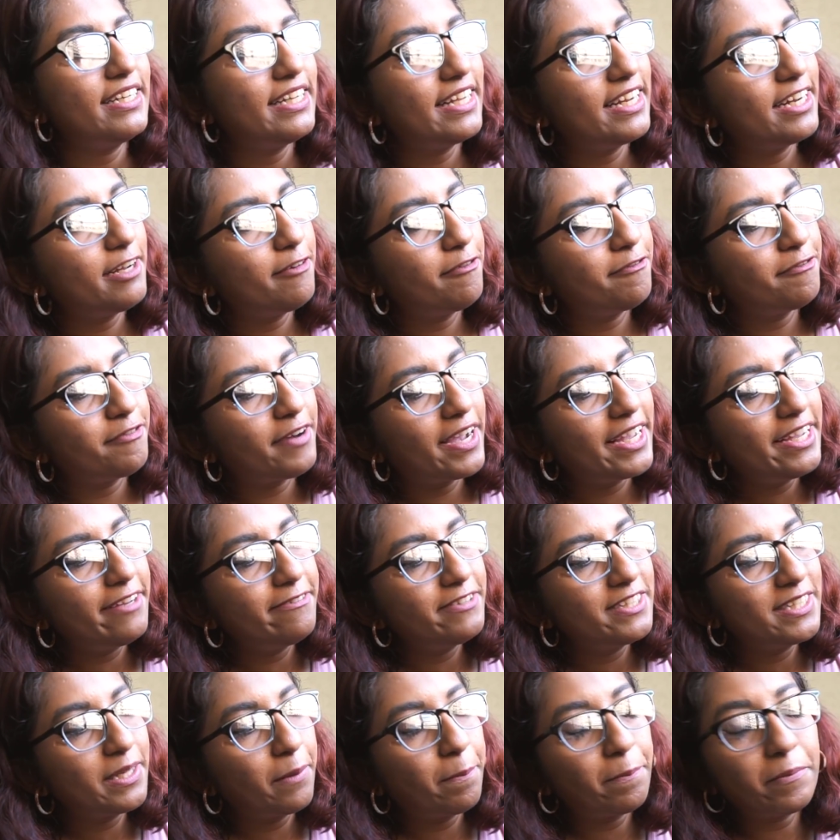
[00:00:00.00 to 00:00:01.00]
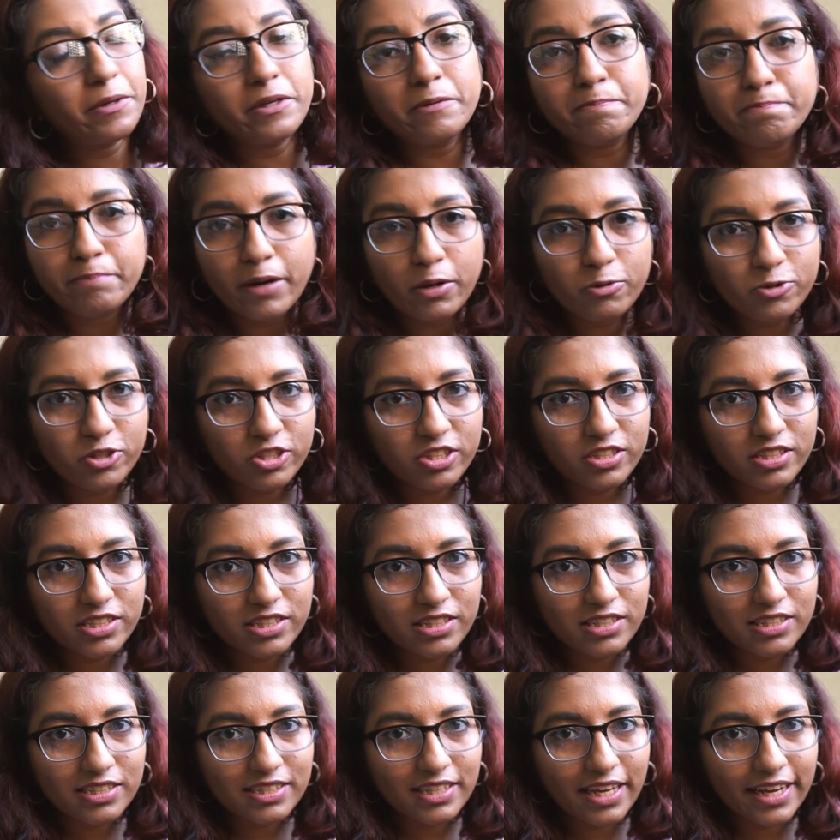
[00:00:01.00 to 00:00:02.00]
there are five separate pouches
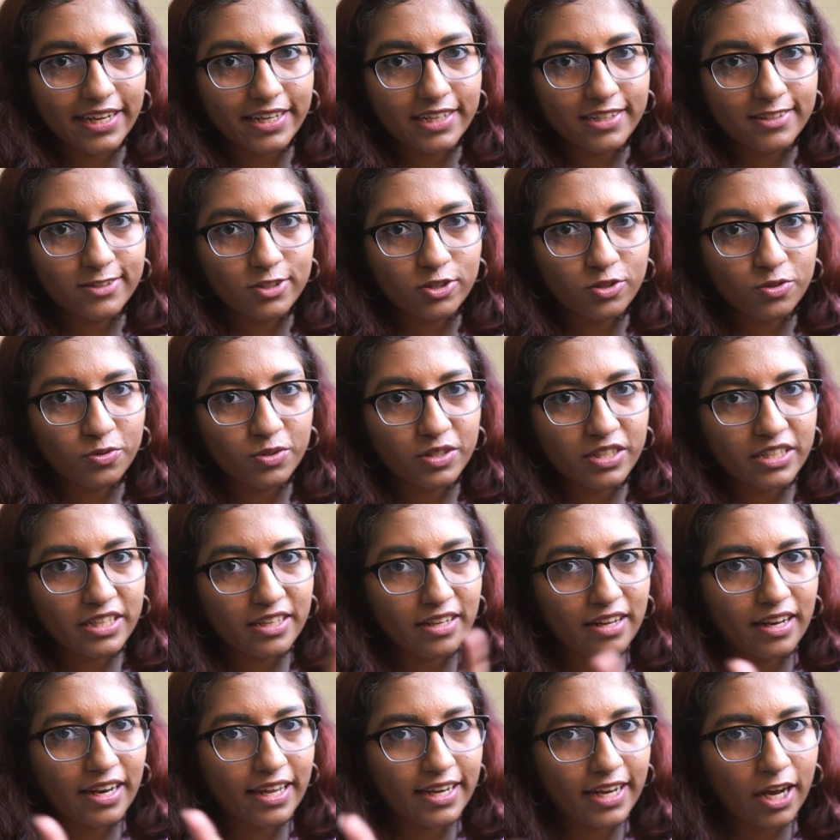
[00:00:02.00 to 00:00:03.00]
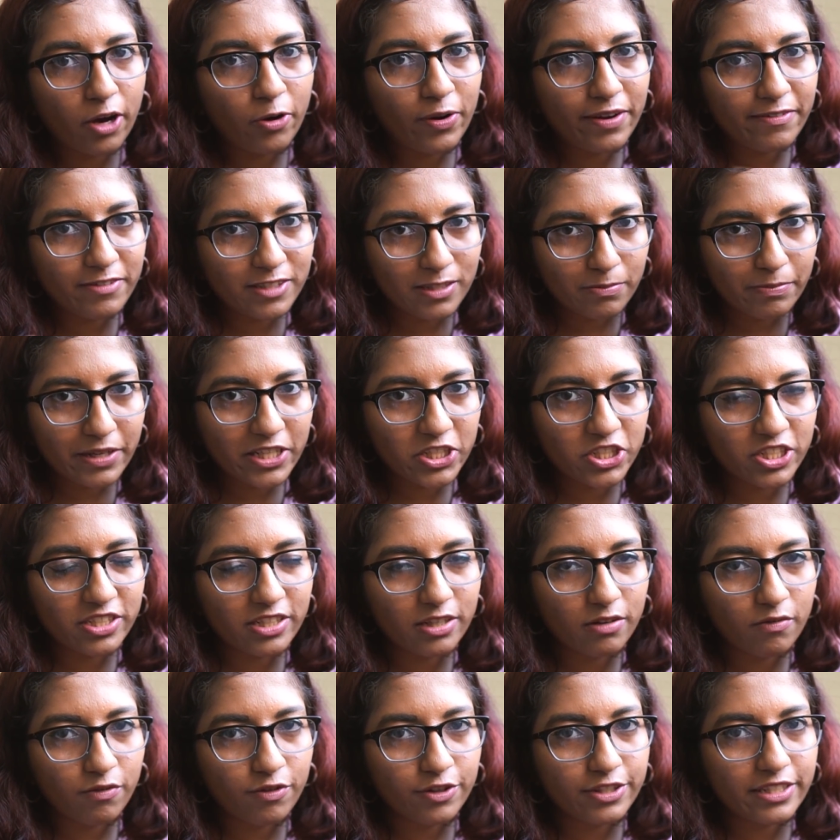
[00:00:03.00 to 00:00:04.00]
inside so like how I was
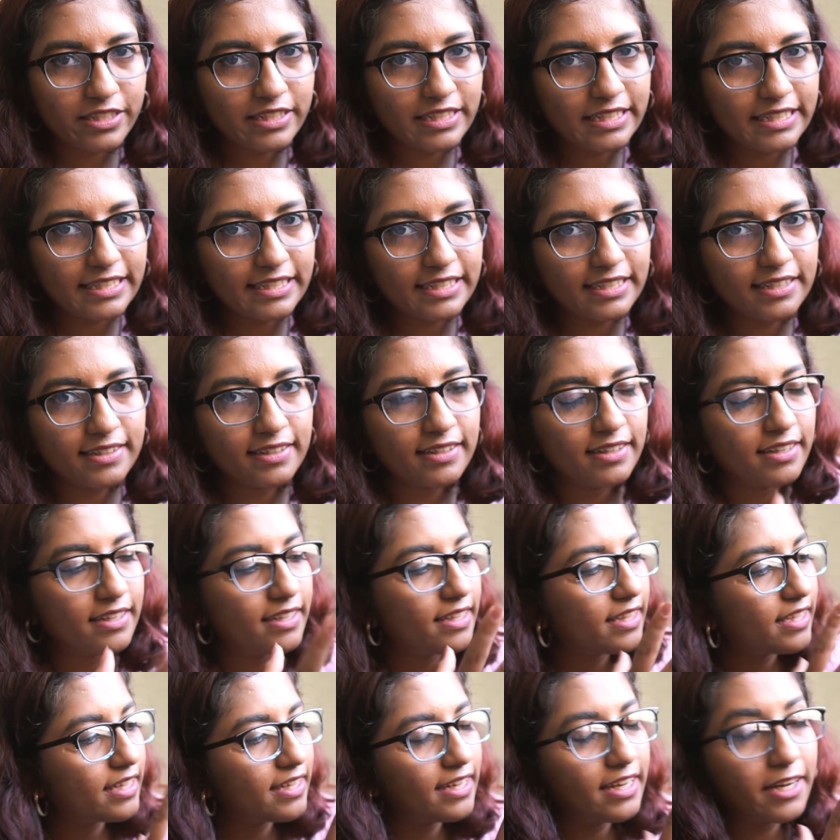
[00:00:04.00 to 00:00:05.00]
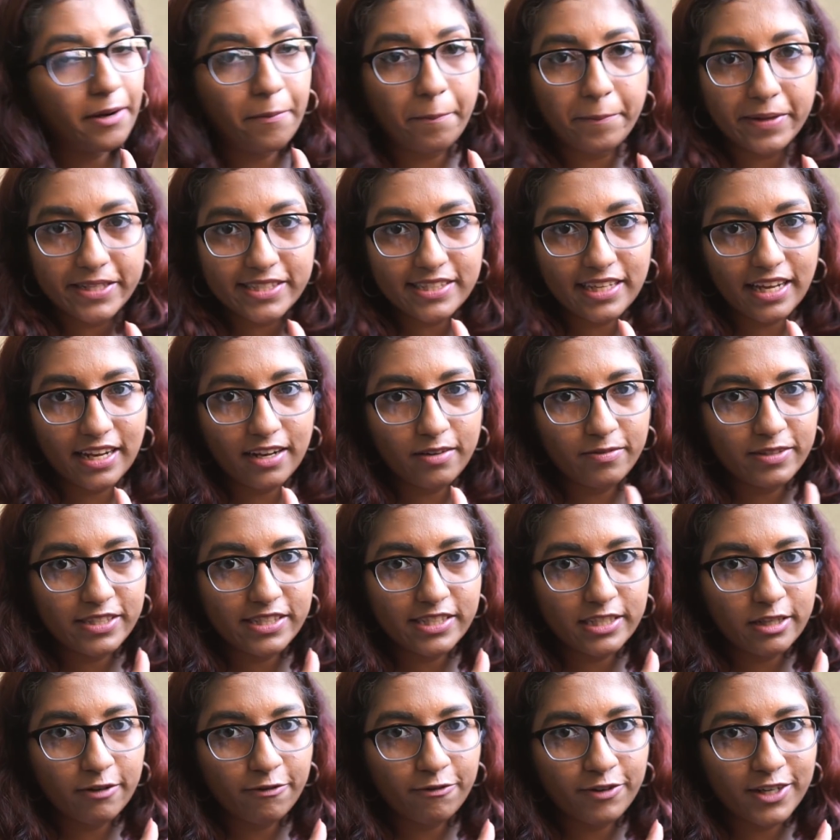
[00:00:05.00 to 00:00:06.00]
mentioning for the tea the garam masala will
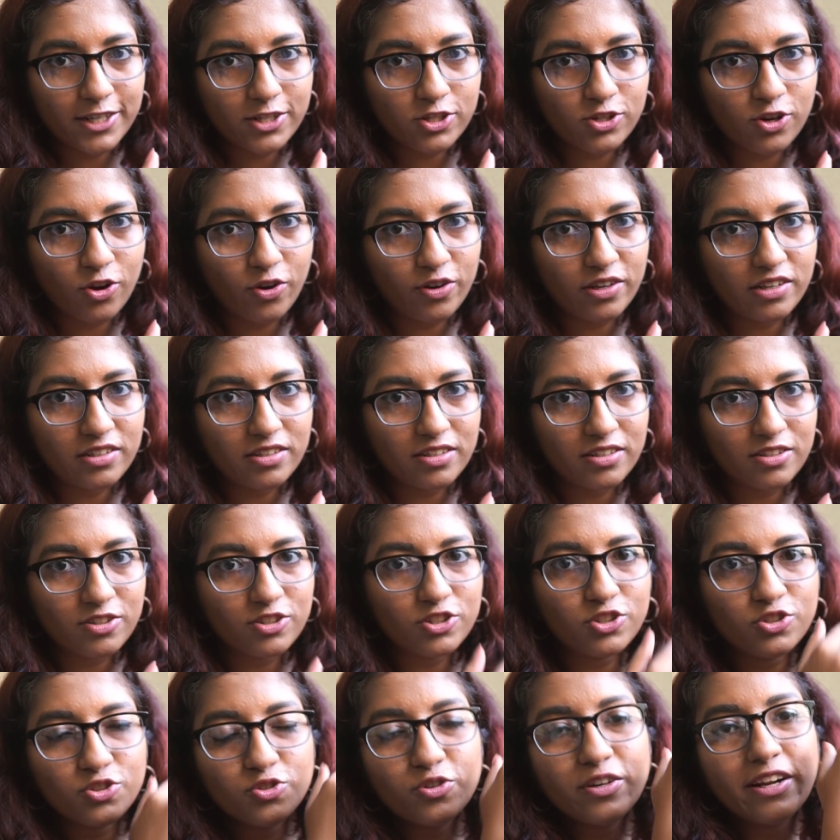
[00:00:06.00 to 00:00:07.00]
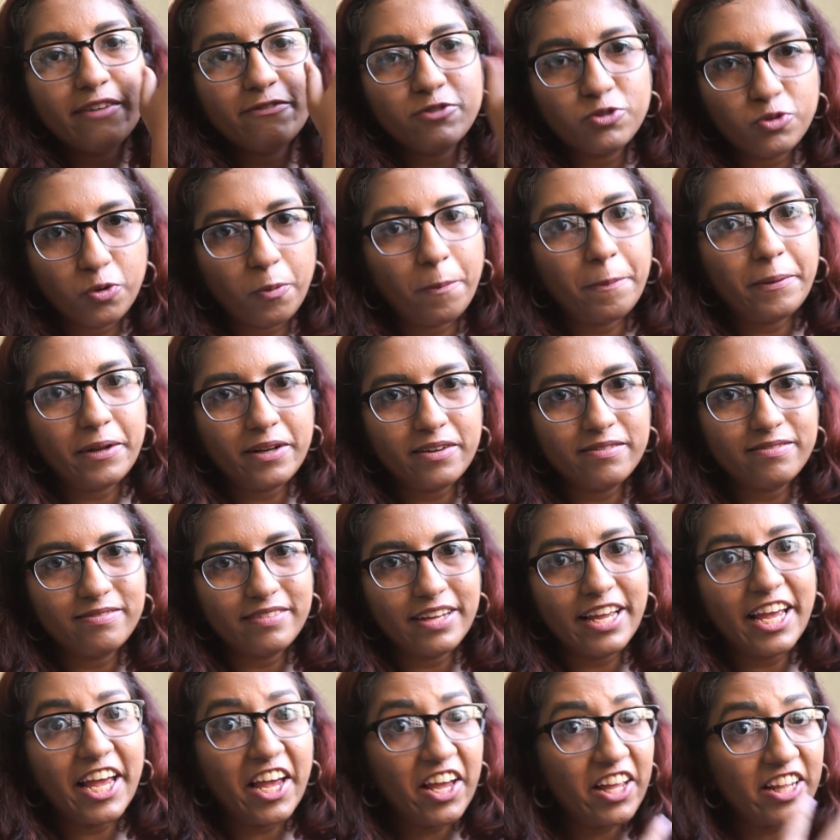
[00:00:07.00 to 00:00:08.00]
stay fresh longer because you don't have to open
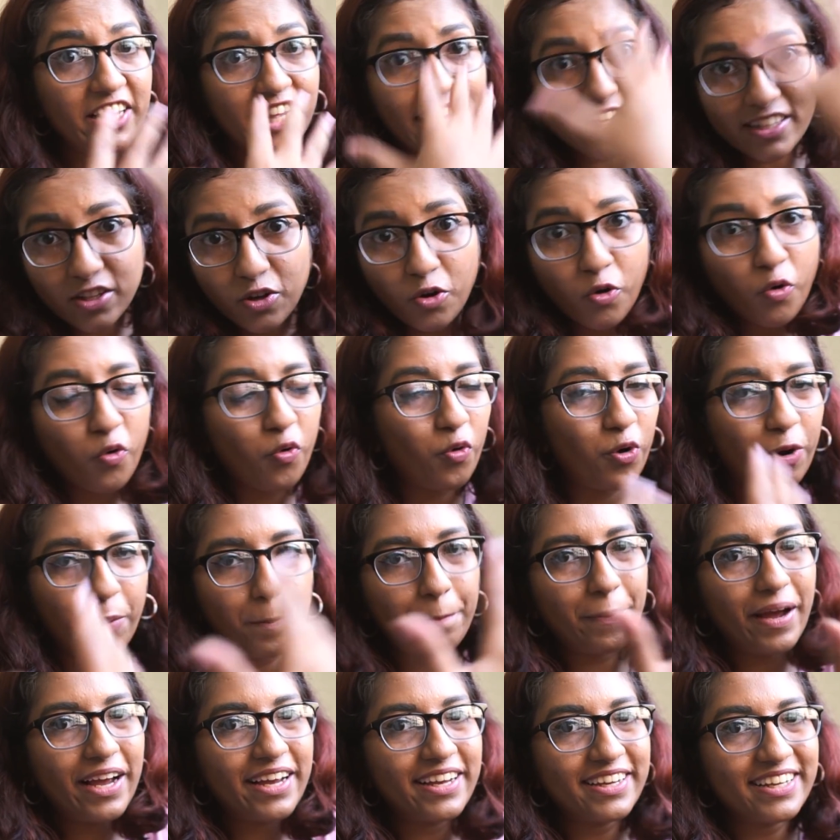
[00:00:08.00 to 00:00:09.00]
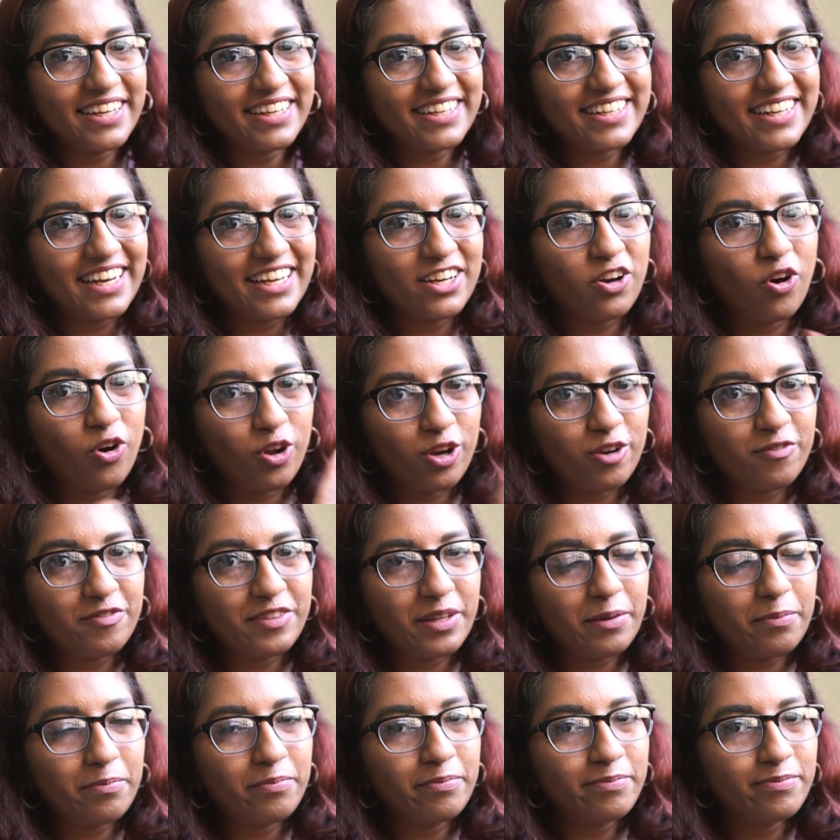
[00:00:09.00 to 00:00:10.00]
like the whole packet like all of
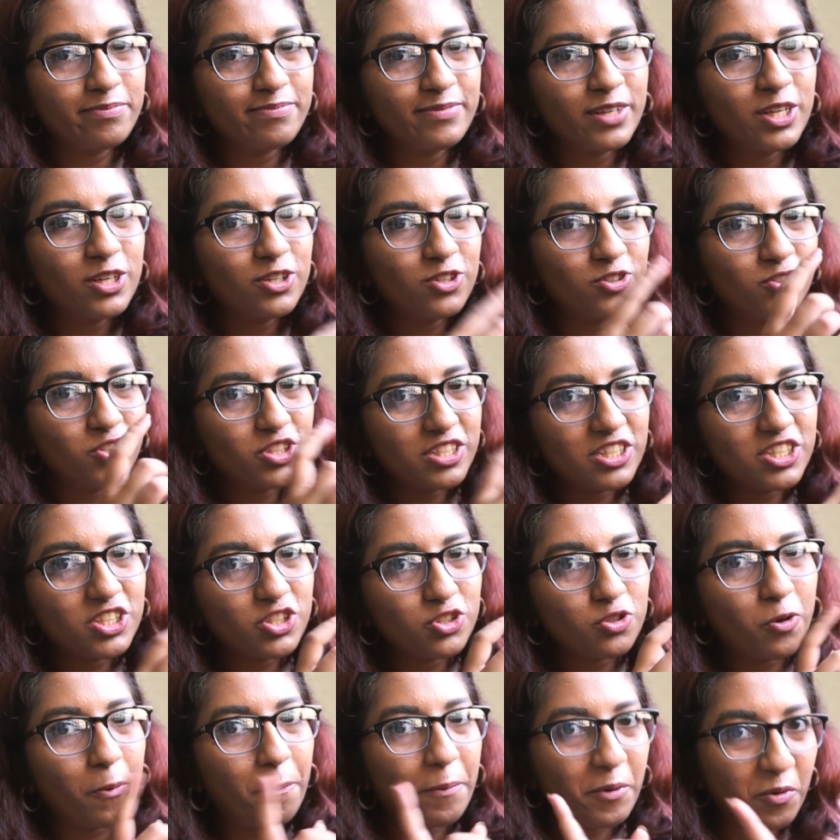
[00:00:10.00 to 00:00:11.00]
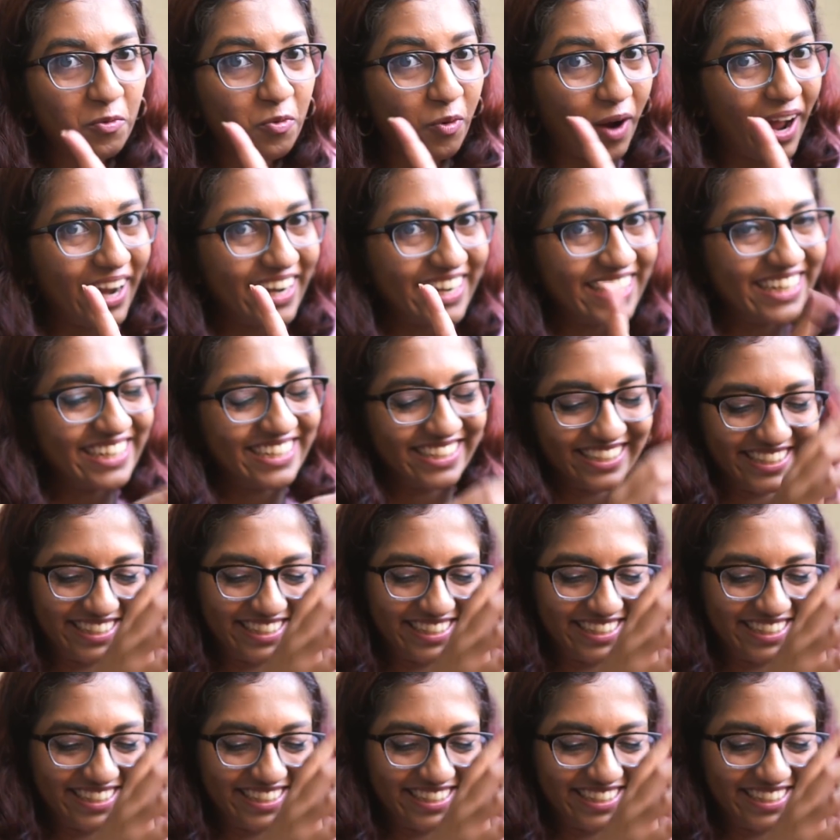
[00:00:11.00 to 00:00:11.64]
them you can just open one